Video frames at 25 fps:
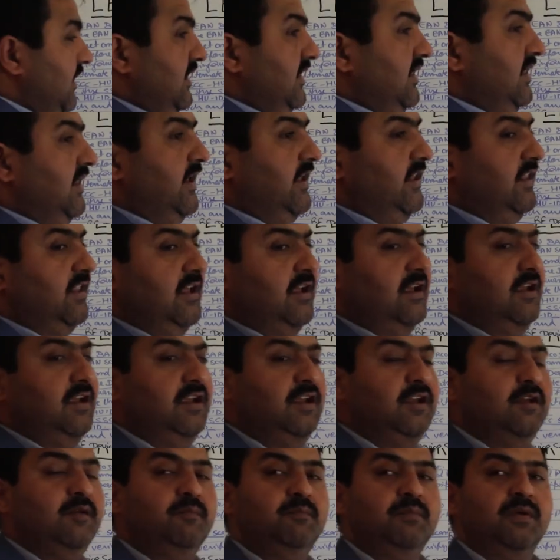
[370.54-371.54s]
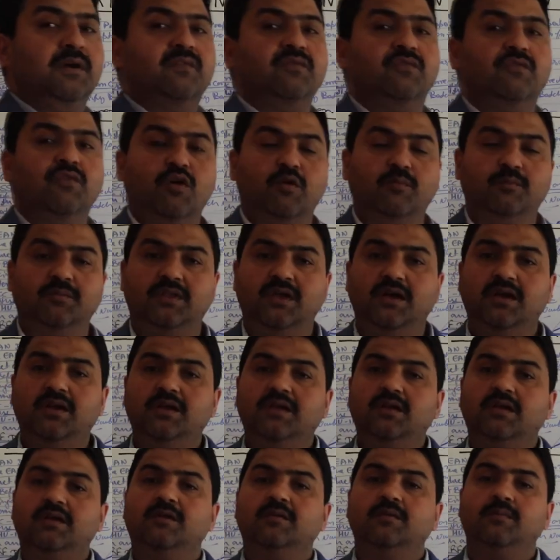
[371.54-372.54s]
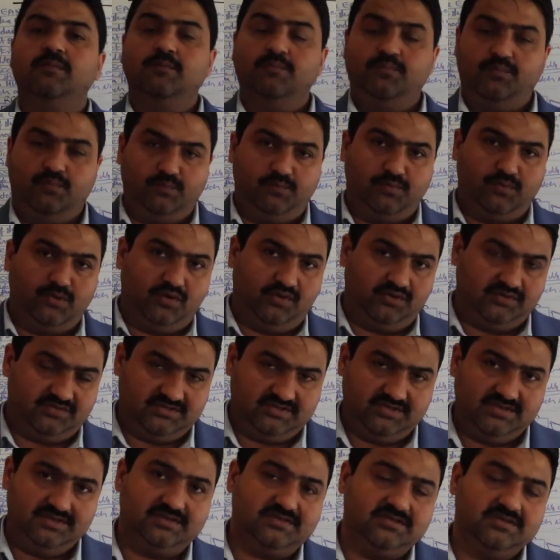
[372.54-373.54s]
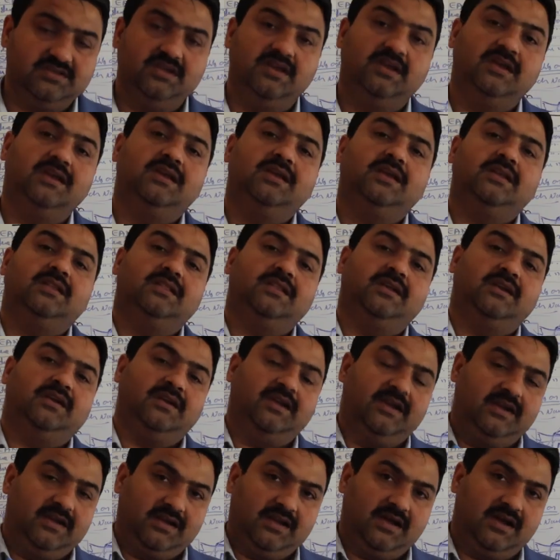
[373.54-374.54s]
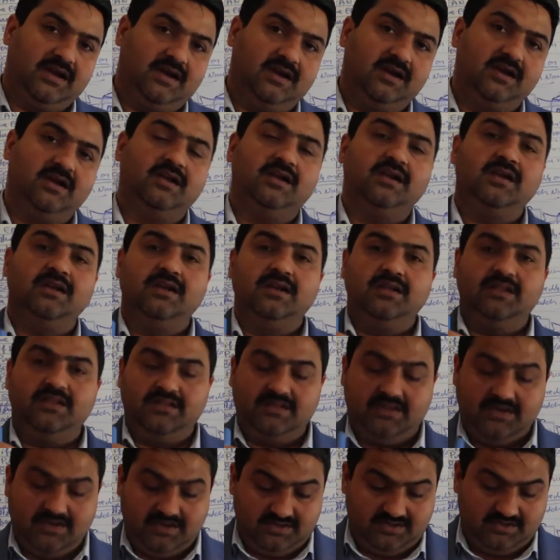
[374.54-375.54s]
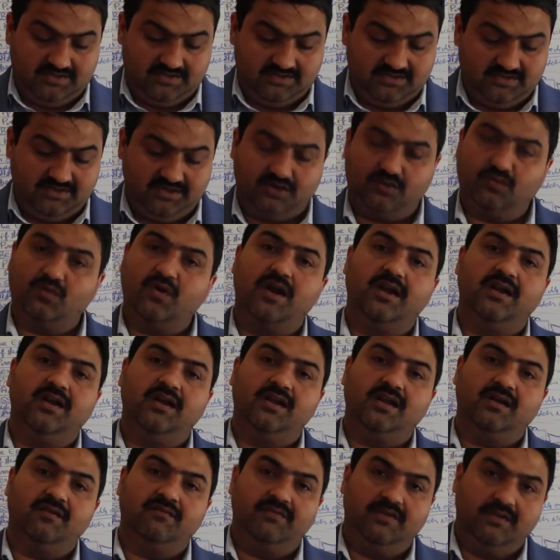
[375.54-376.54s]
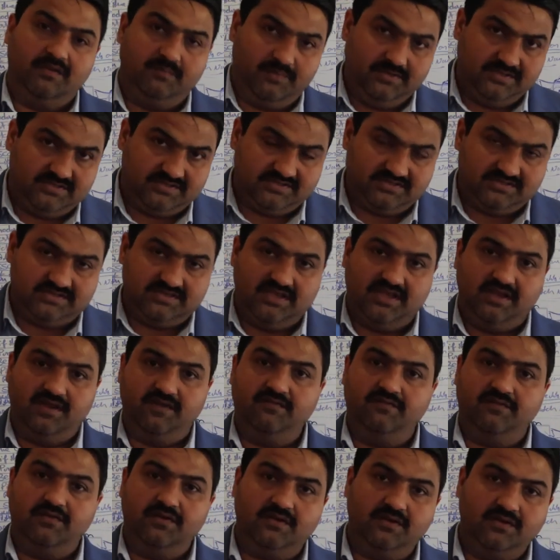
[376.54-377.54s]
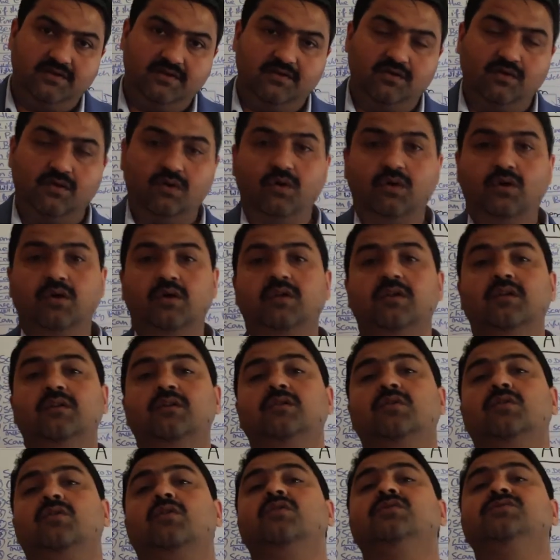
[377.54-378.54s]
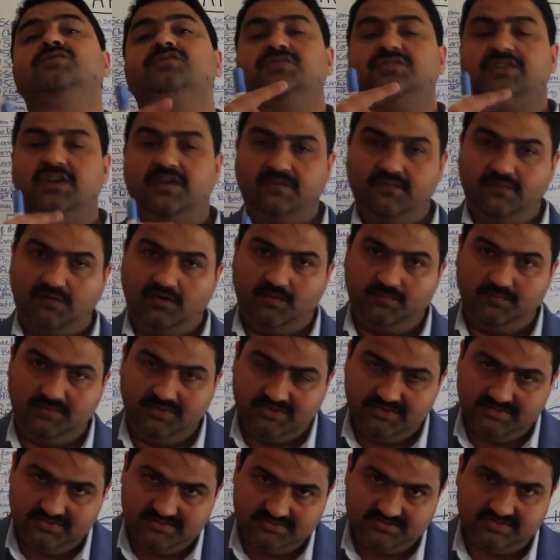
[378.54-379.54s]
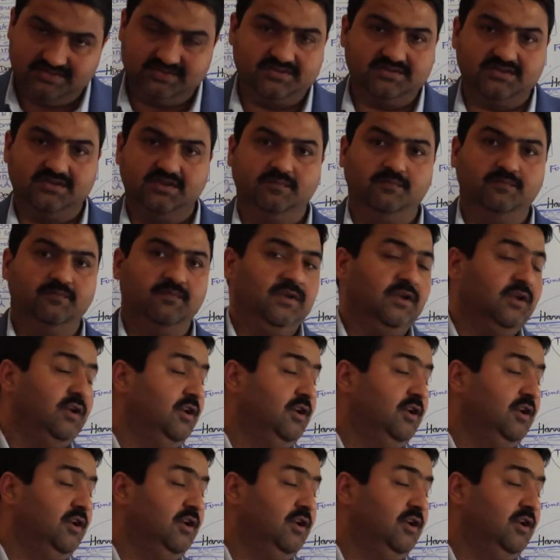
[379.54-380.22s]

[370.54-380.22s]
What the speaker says: then they perform the process. The data, the required data will be saved or cross-checked from the system.